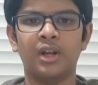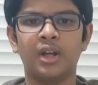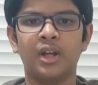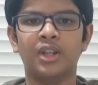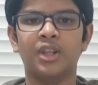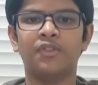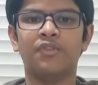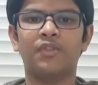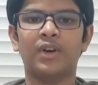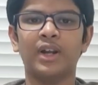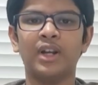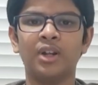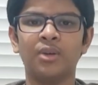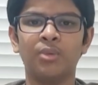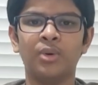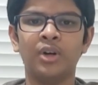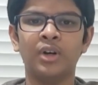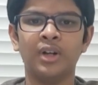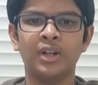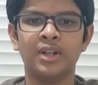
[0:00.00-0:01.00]
The final
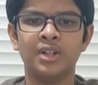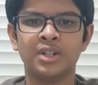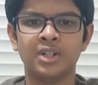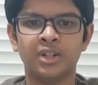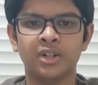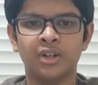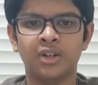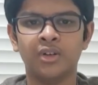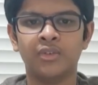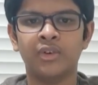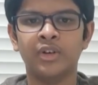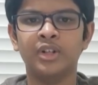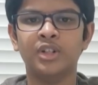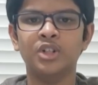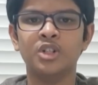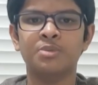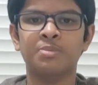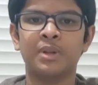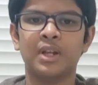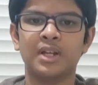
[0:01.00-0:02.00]
word is
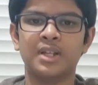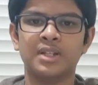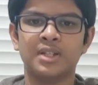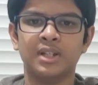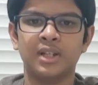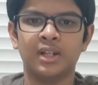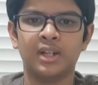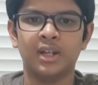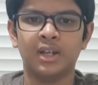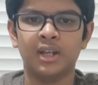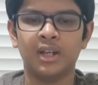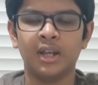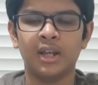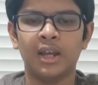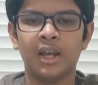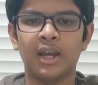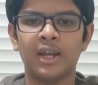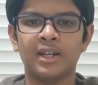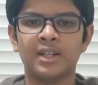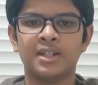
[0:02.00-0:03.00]
reduce plastic
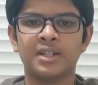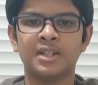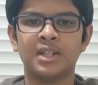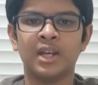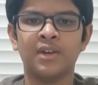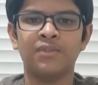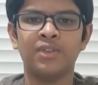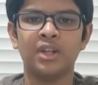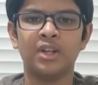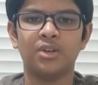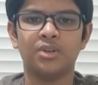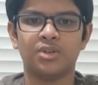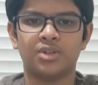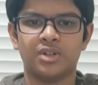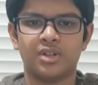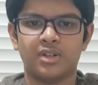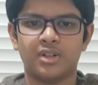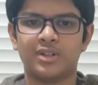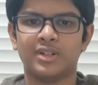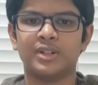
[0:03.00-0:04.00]
and save the
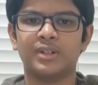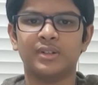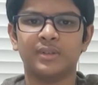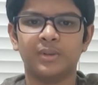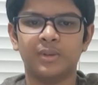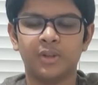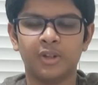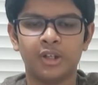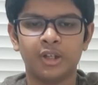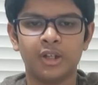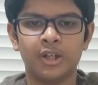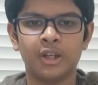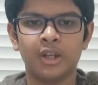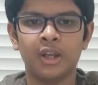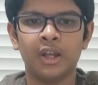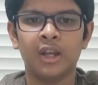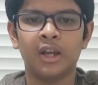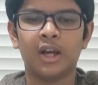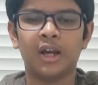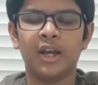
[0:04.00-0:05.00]
oceans.
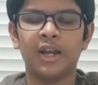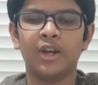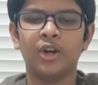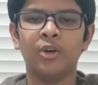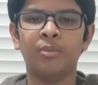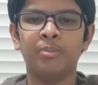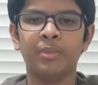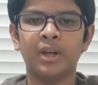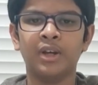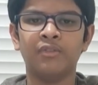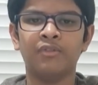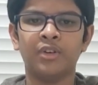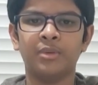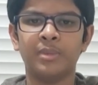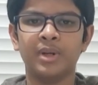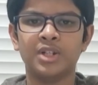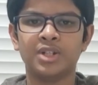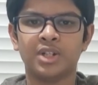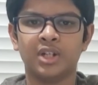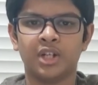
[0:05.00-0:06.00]
I hope my
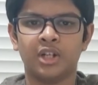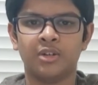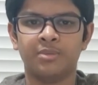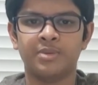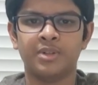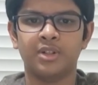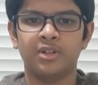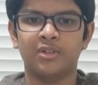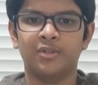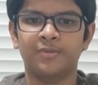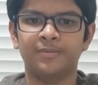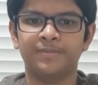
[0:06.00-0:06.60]
information helps you.